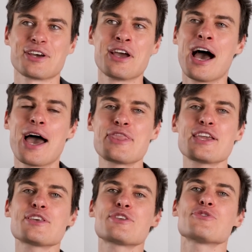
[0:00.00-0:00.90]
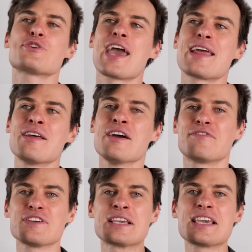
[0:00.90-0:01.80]
So I think that you can
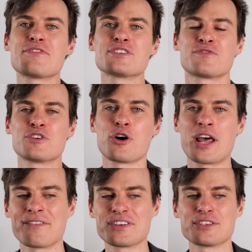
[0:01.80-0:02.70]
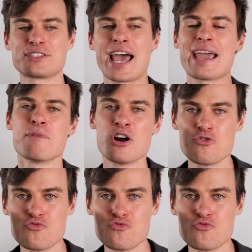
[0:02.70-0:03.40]
forgive us for not having the same